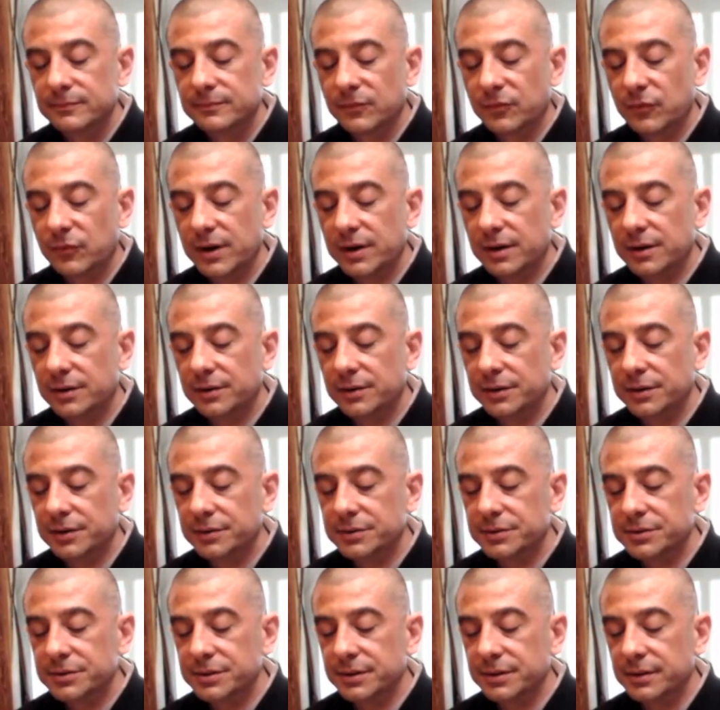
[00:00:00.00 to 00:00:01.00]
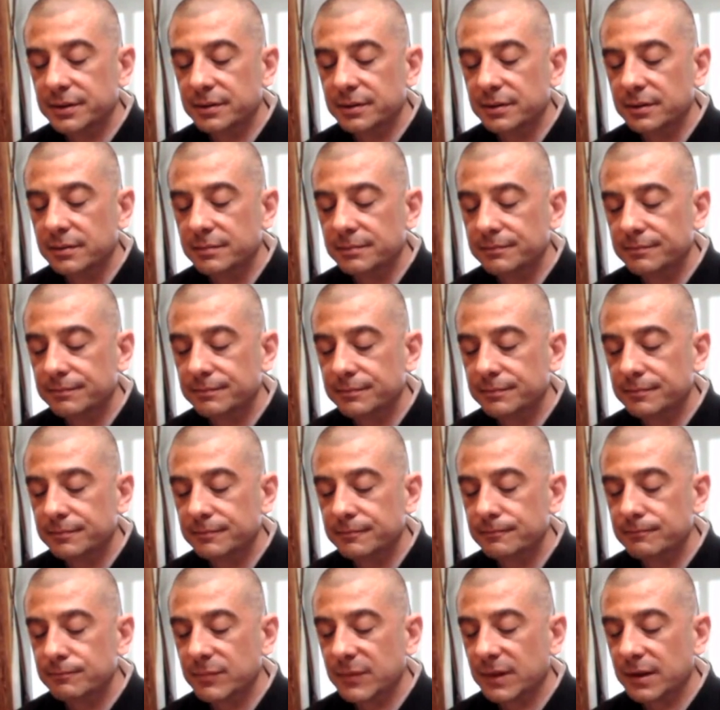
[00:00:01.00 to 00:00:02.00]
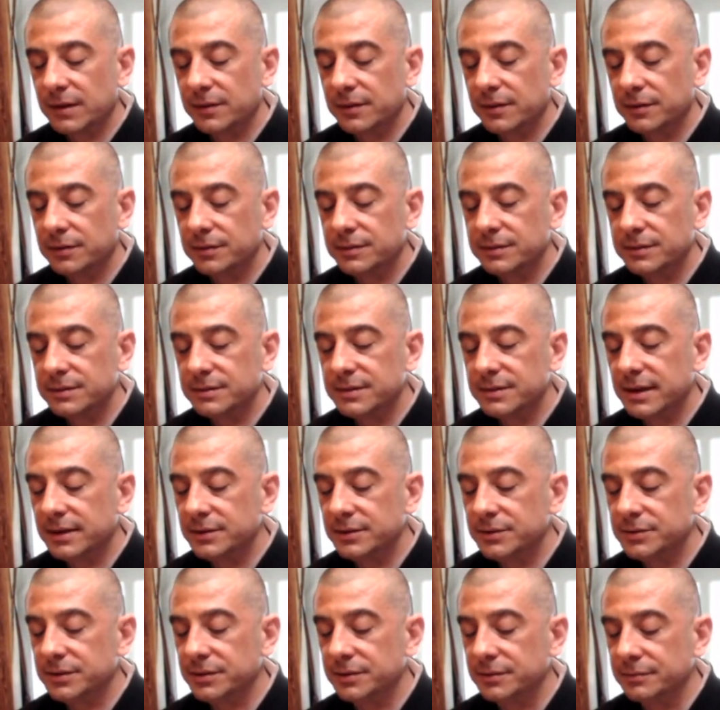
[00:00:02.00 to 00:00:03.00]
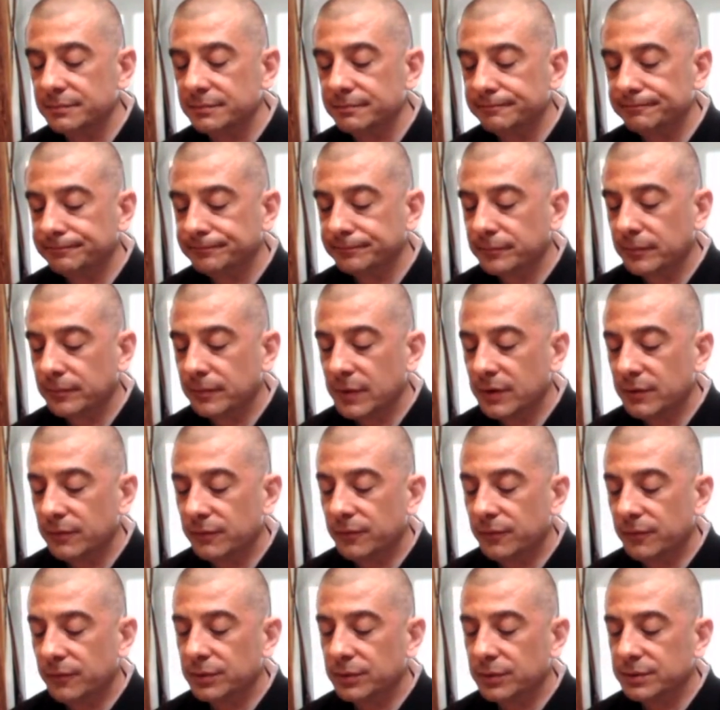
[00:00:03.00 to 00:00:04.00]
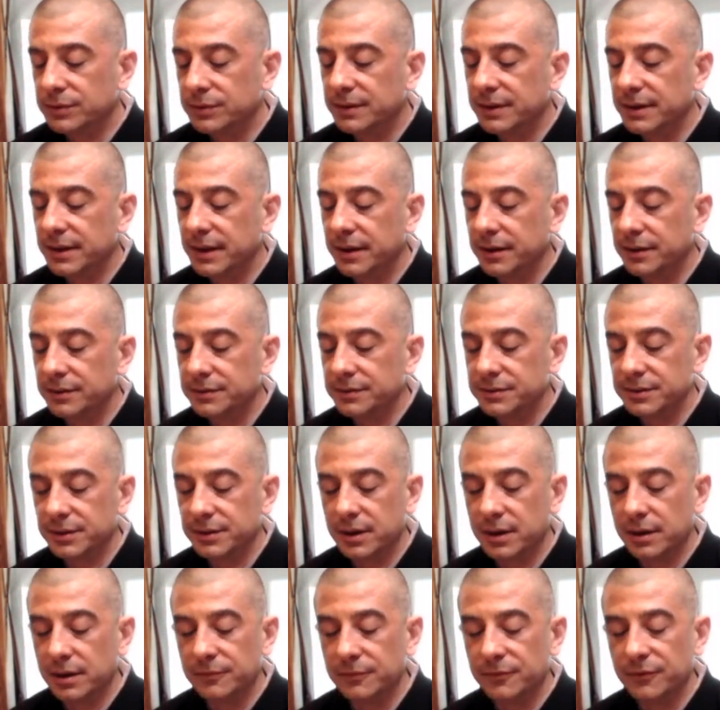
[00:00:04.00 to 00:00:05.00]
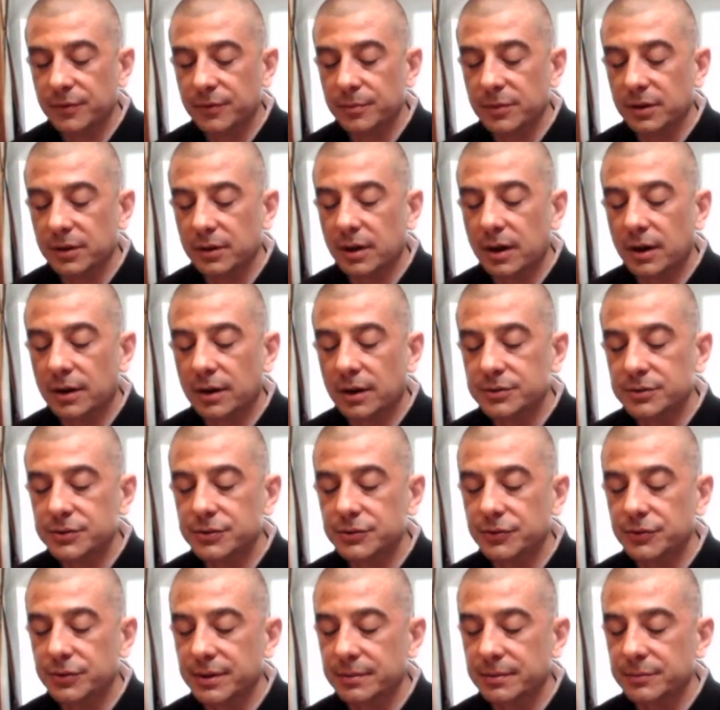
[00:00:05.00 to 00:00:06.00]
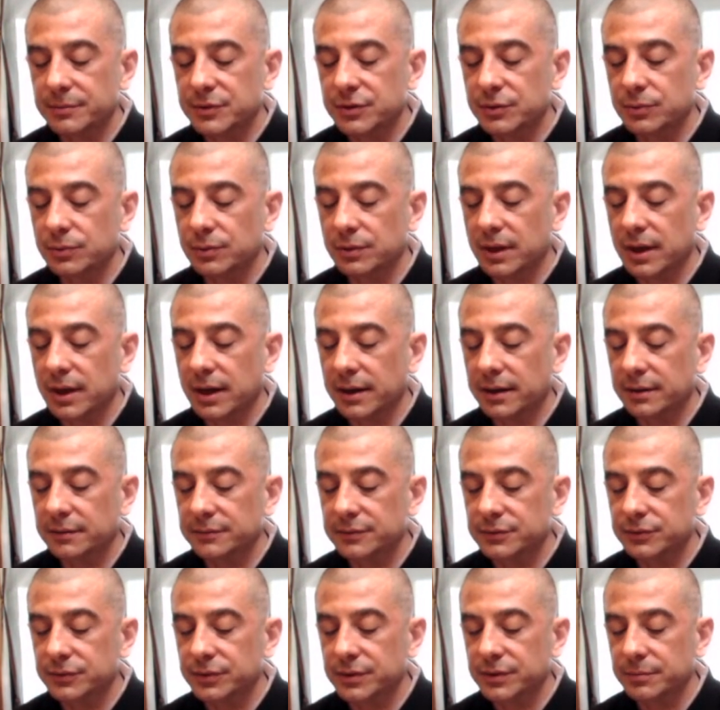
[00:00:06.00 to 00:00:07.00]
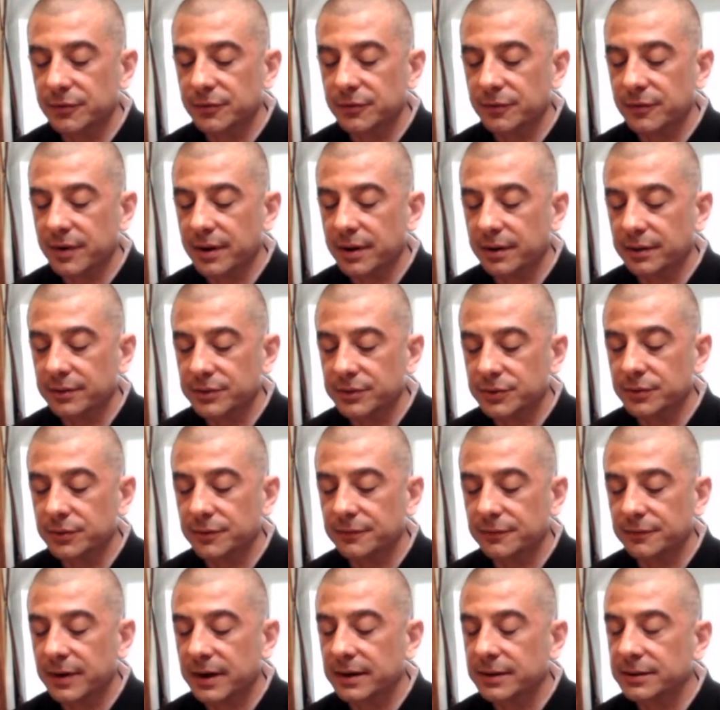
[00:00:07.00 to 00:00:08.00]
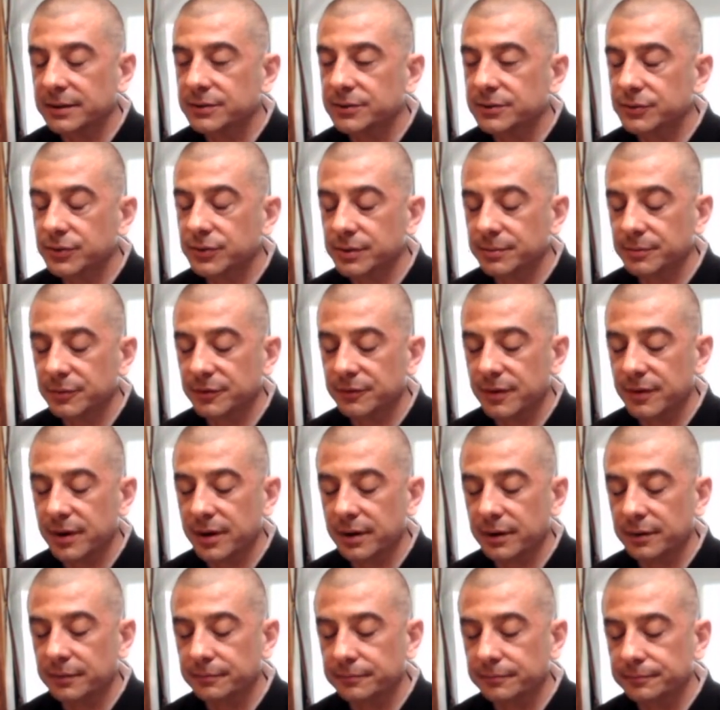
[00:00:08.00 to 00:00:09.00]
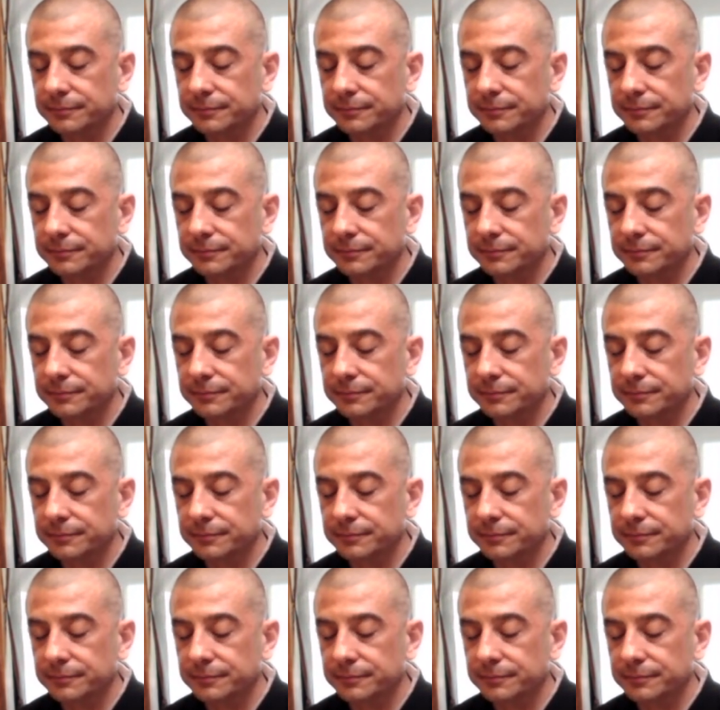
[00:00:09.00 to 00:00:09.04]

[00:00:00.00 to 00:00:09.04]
Right under your chin, there is tension, forcing the air to come from a large stream to a fine stream of air.